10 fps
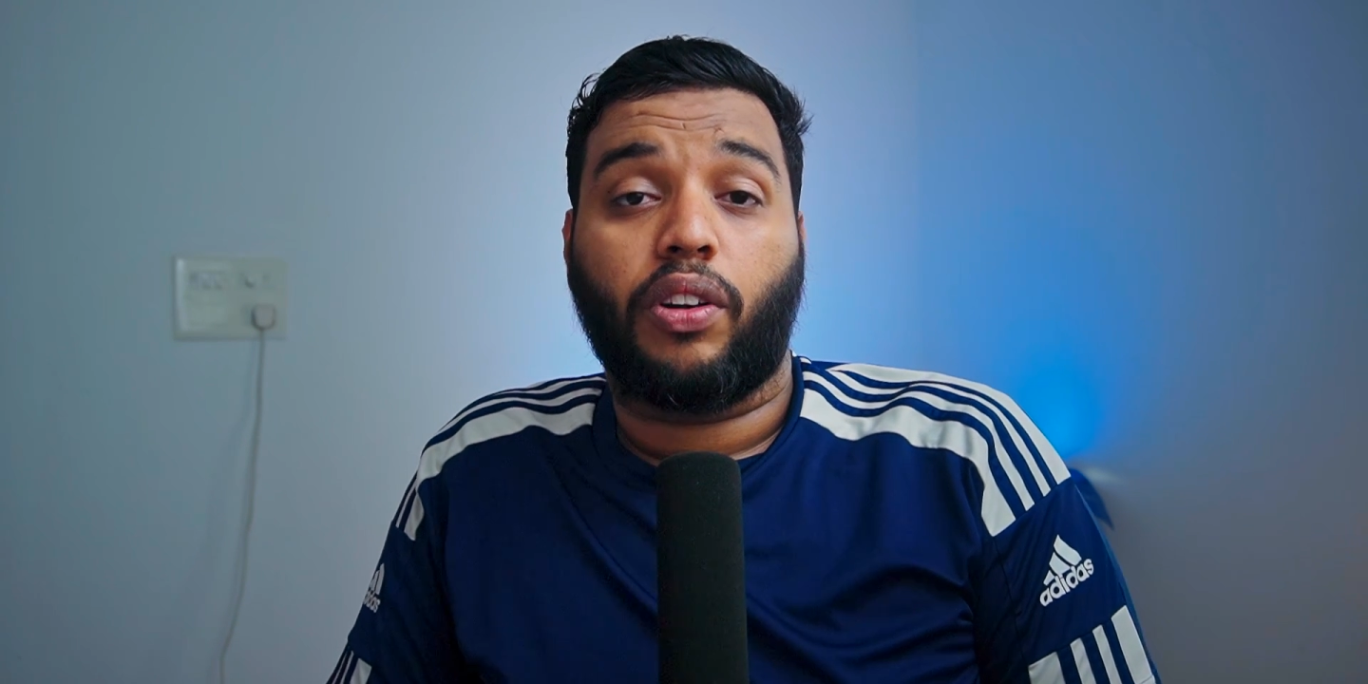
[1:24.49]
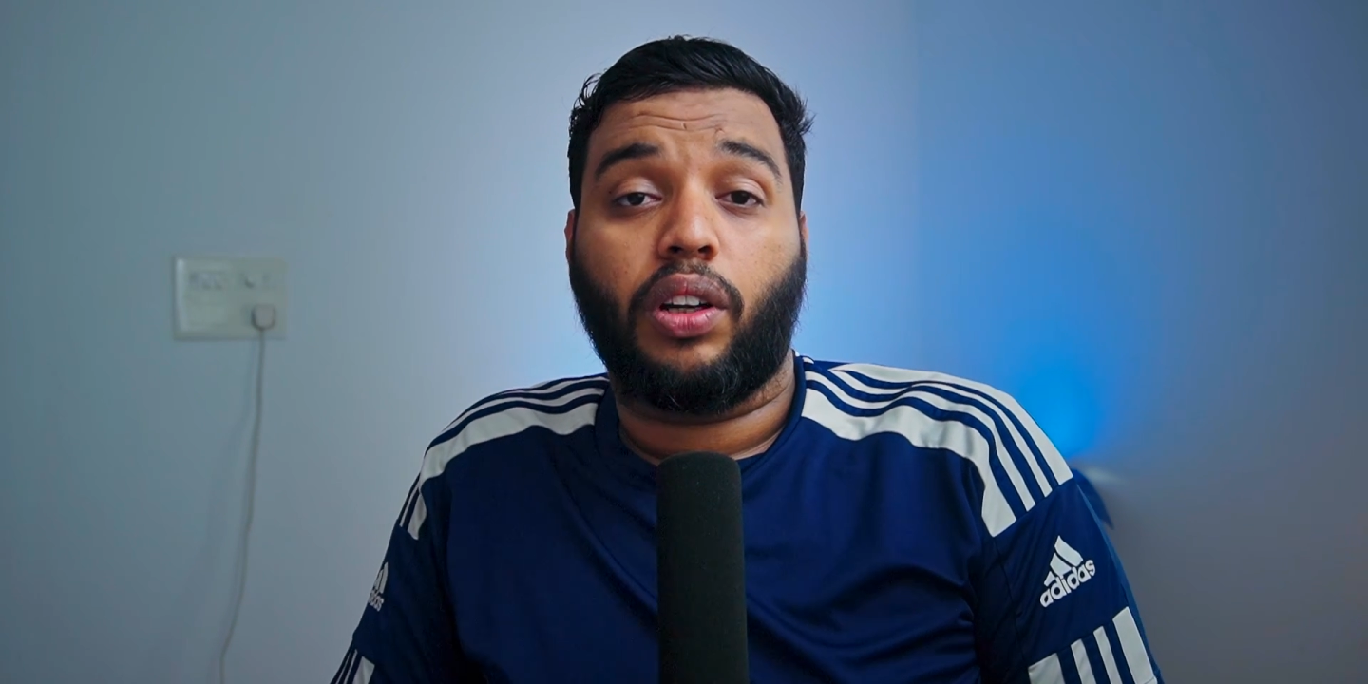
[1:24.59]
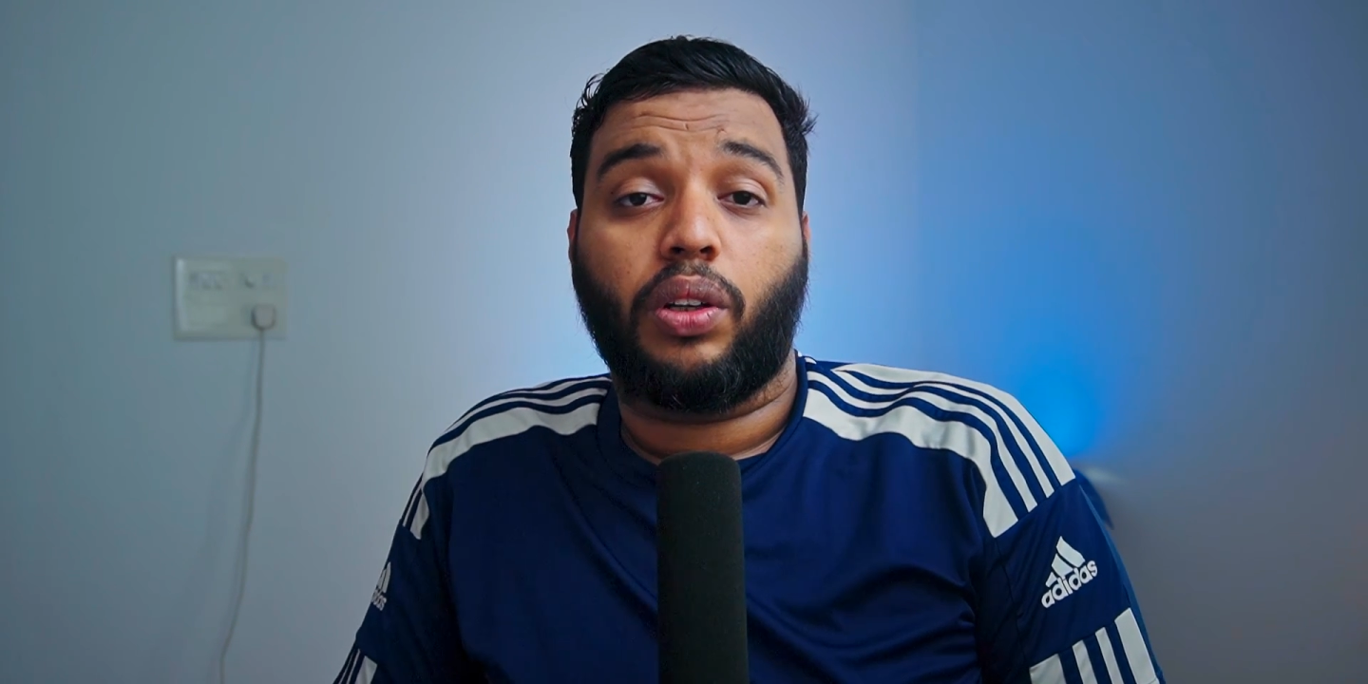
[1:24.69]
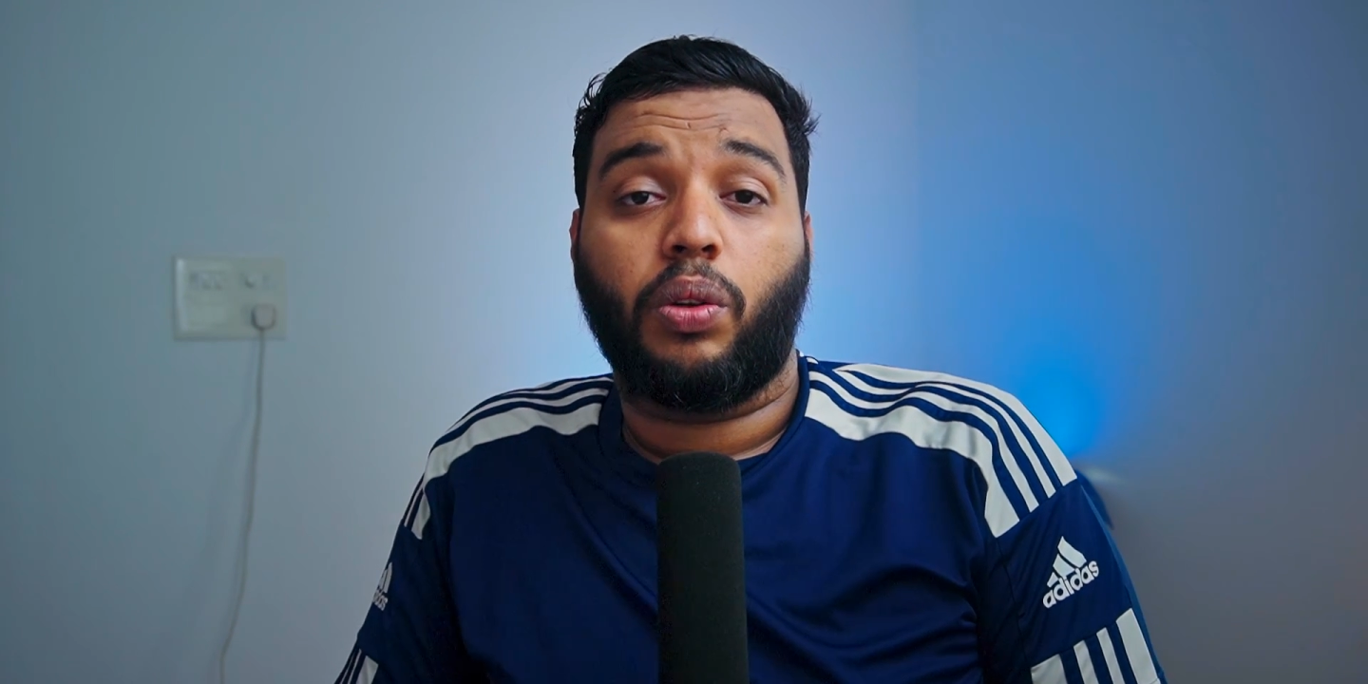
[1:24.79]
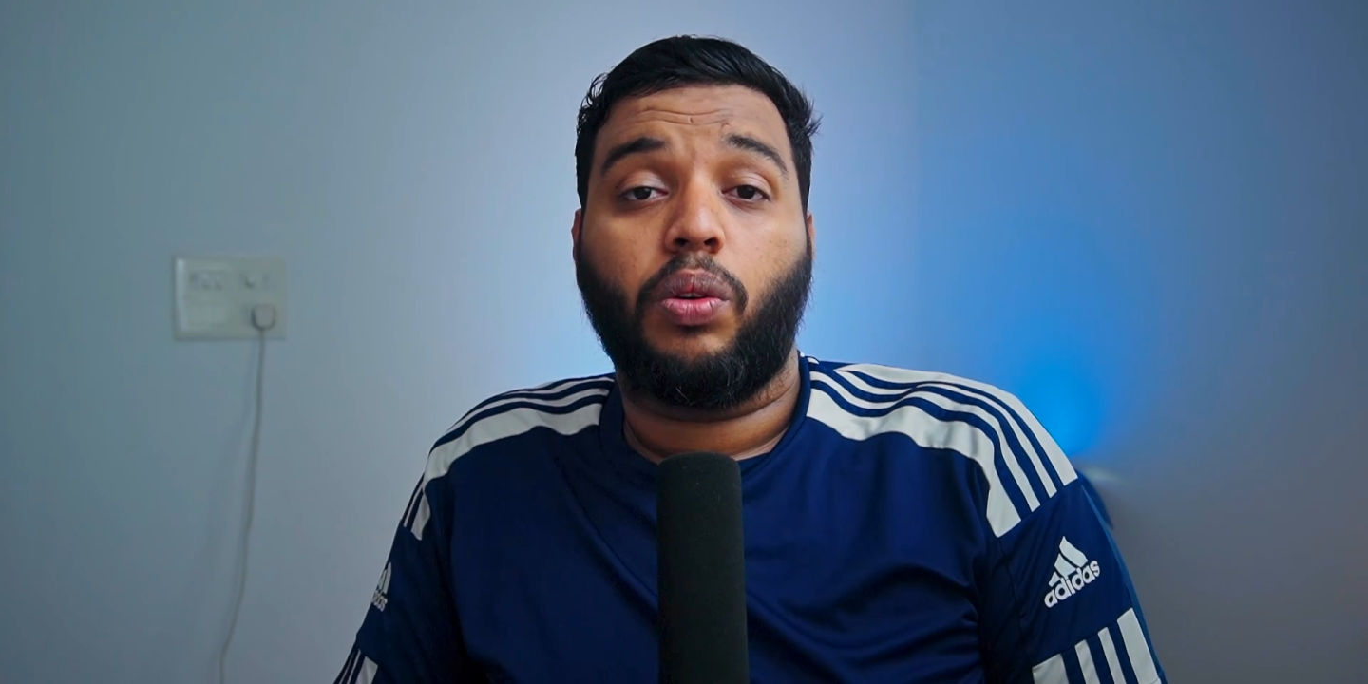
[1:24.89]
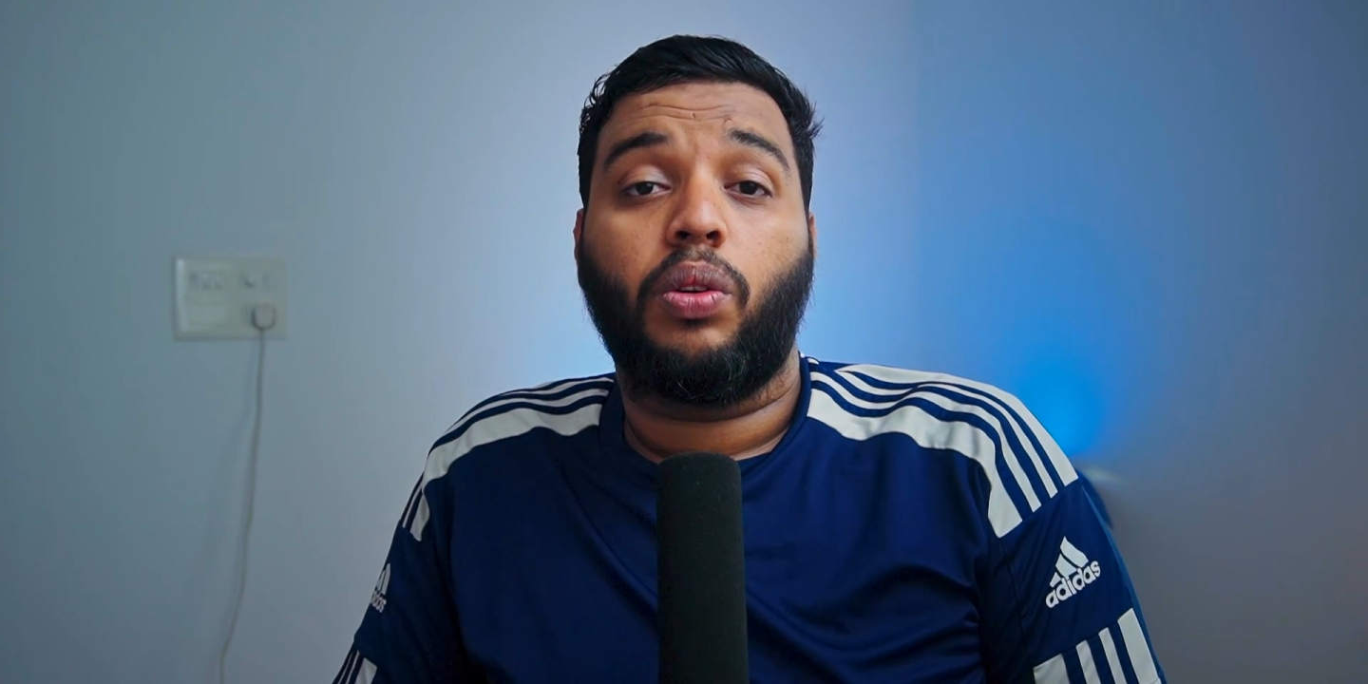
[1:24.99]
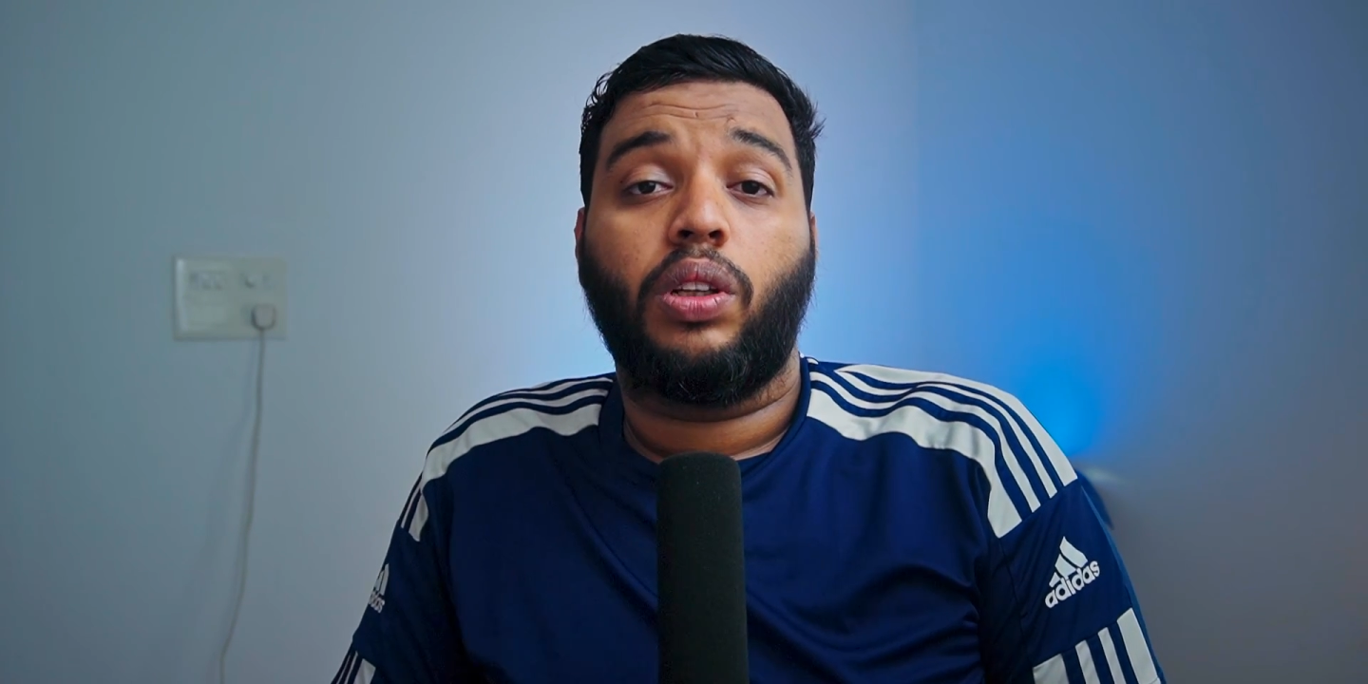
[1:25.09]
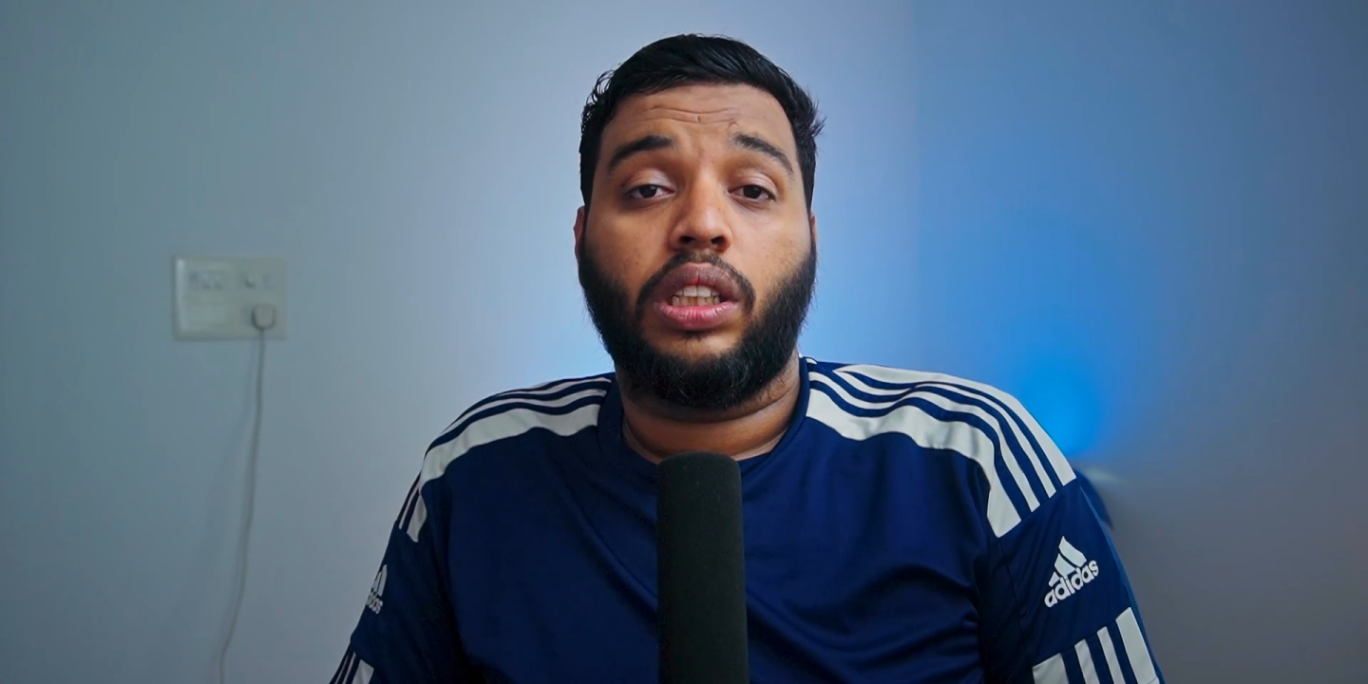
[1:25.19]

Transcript: forget to